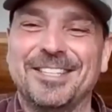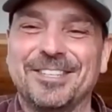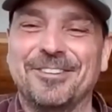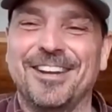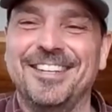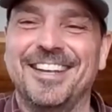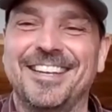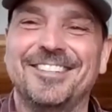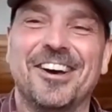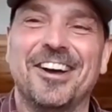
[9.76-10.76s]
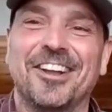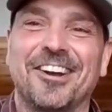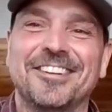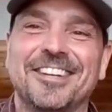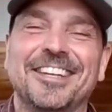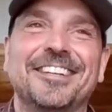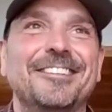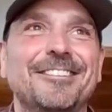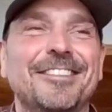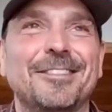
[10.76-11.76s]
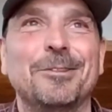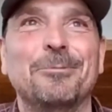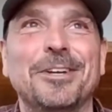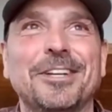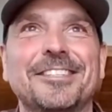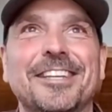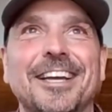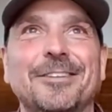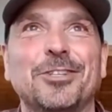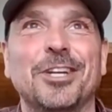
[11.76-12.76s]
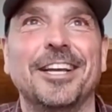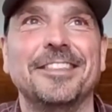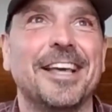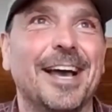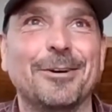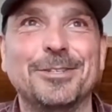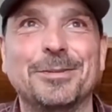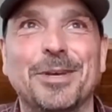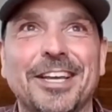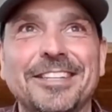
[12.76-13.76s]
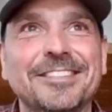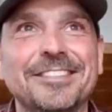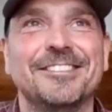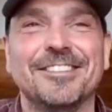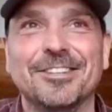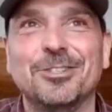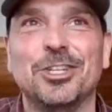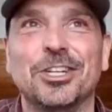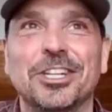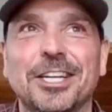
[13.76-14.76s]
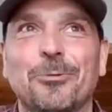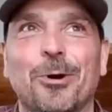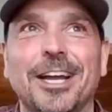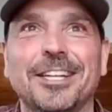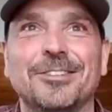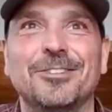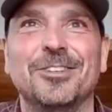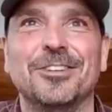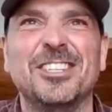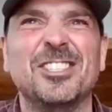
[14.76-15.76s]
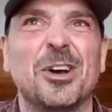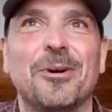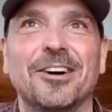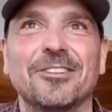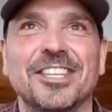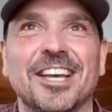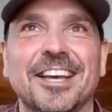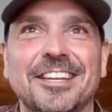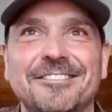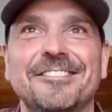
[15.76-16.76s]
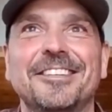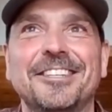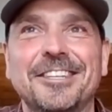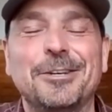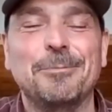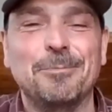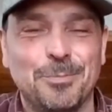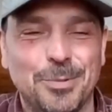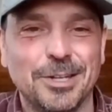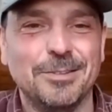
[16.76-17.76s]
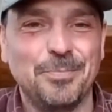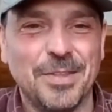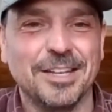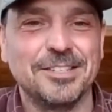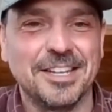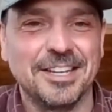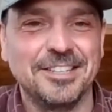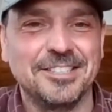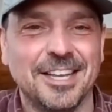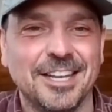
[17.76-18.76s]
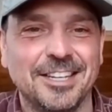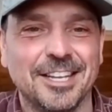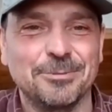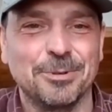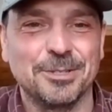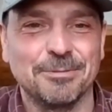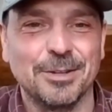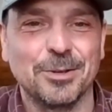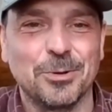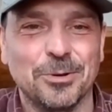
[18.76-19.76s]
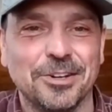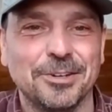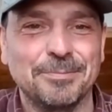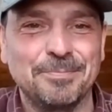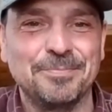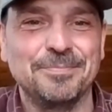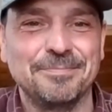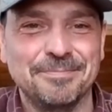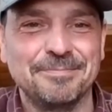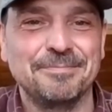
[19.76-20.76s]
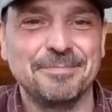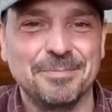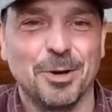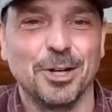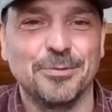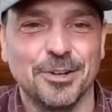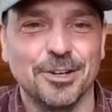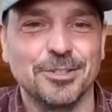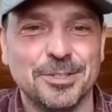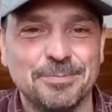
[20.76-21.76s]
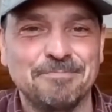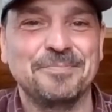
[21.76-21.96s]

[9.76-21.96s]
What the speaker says: It's a great day to talk gardening. The wind is kind of shaking the house a bit. It's a little chilly and white and dirty snow outside. But as Sandy said, guess what's around the corner? March 1st.